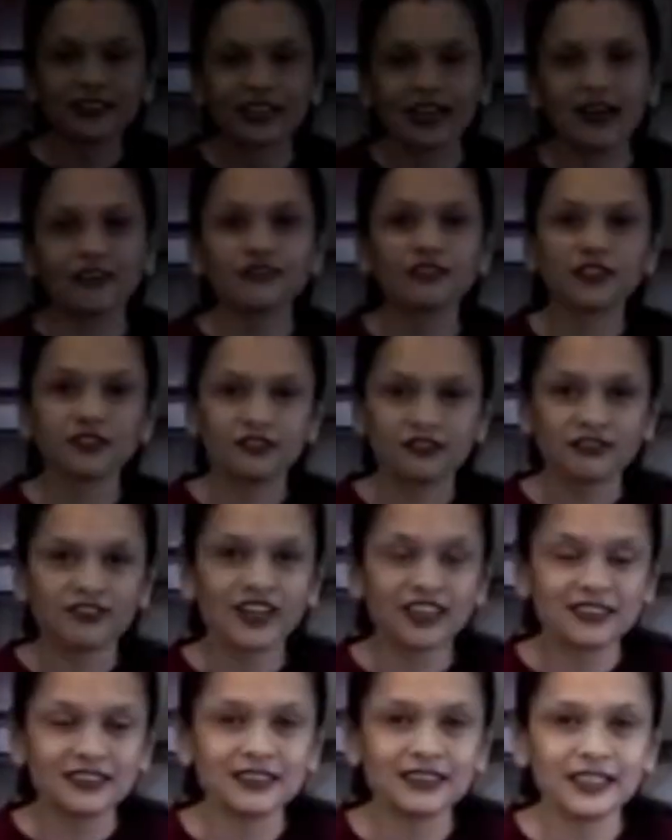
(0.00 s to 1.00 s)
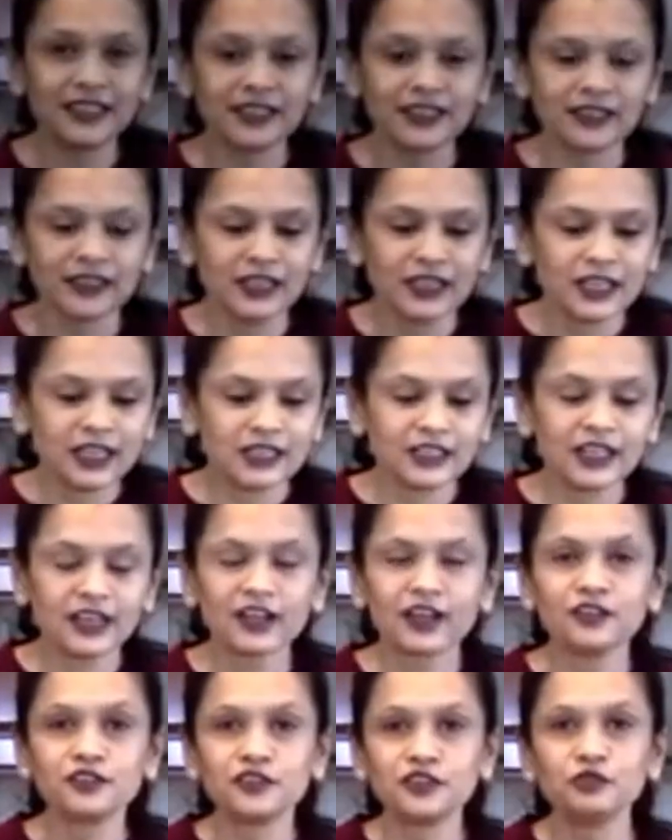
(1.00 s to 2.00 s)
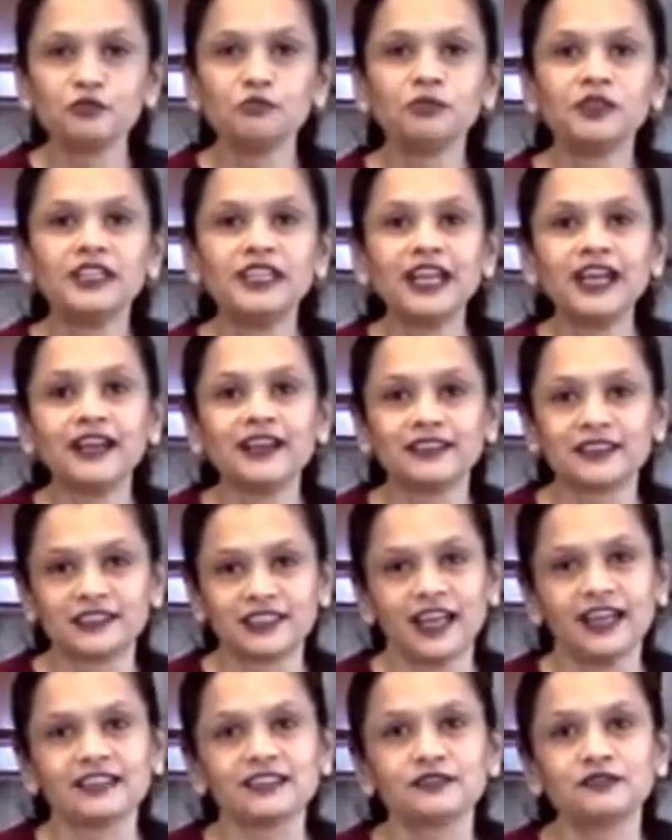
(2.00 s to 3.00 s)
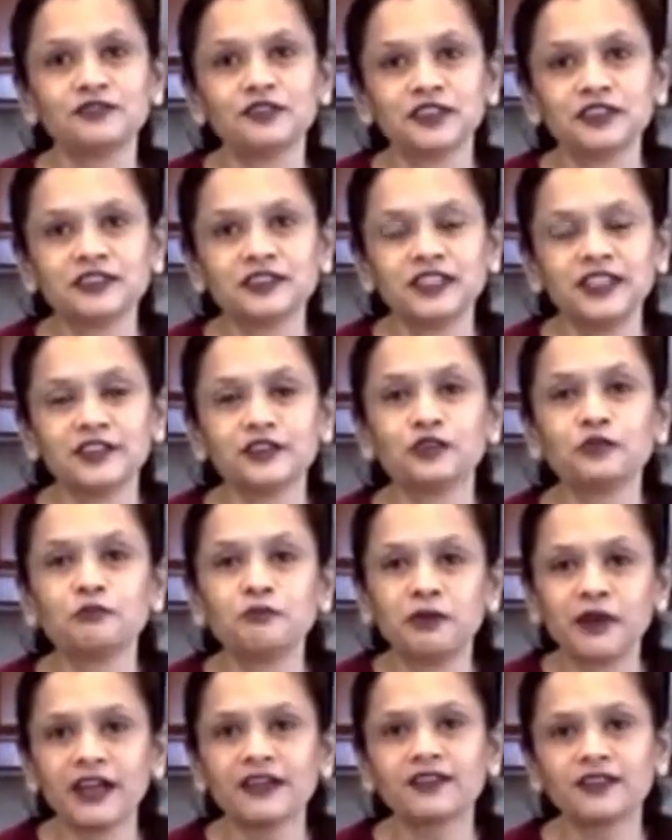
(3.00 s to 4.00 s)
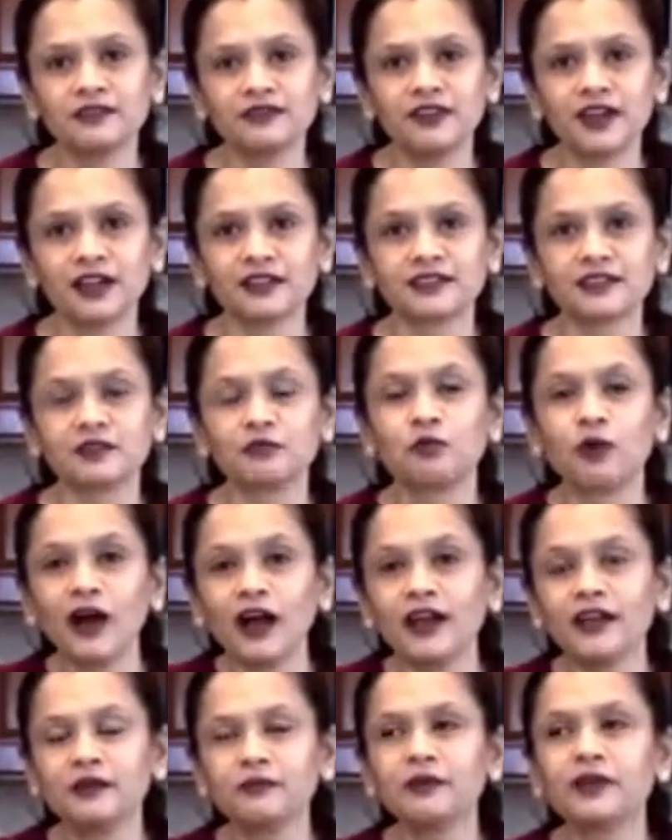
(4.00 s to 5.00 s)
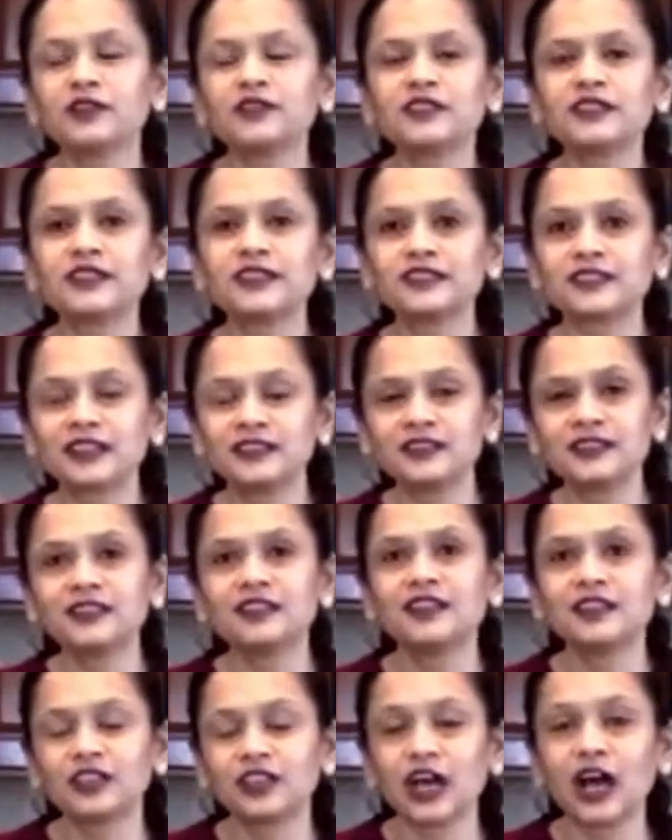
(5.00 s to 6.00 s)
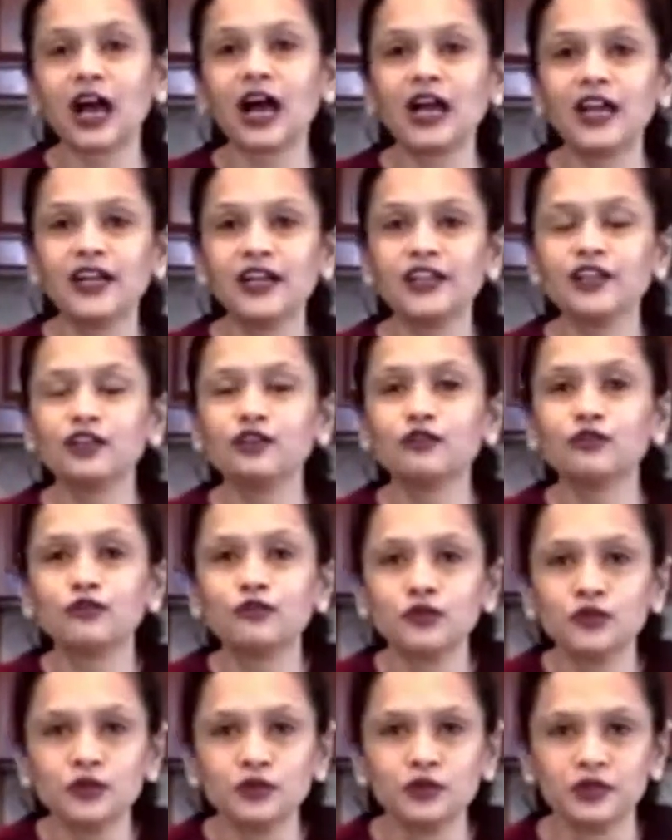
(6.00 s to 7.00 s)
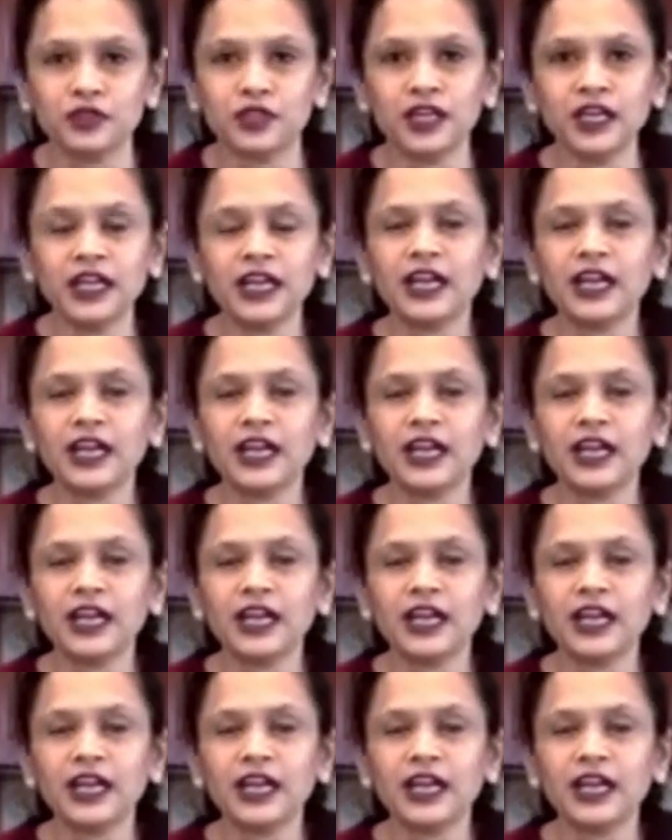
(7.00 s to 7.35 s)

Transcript: after fasting, they consume dates as a first thing to break the fast. Why? Because it is considered the ideal food.